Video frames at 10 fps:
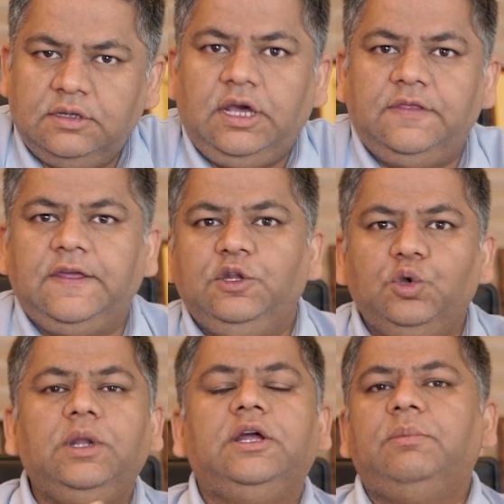And then
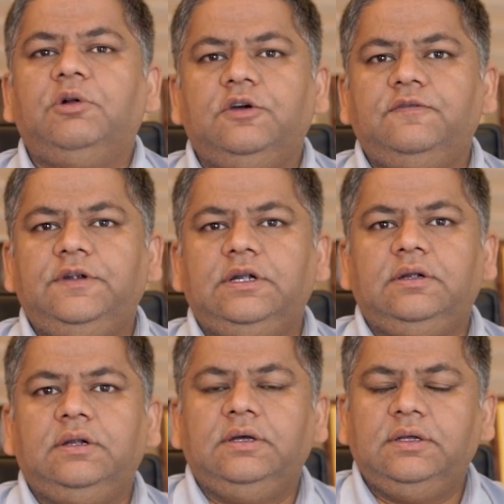you will come out of it.
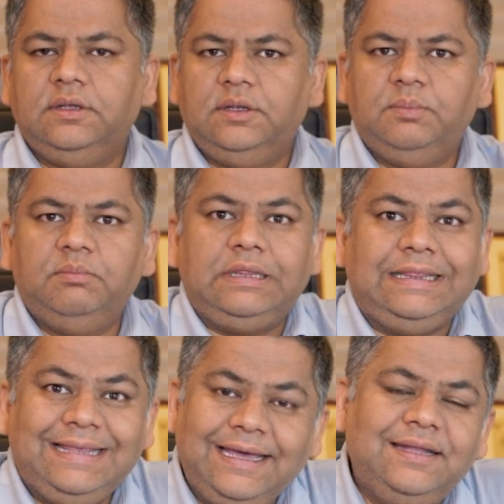But
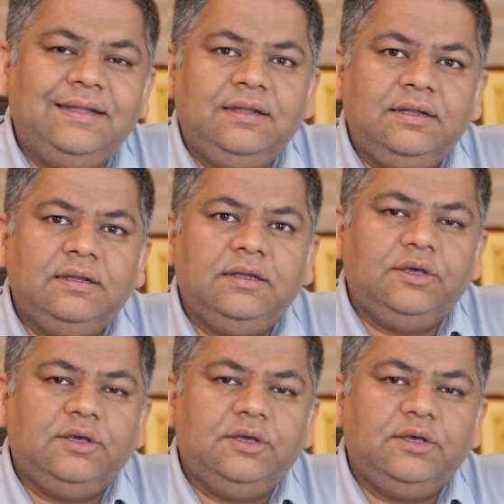then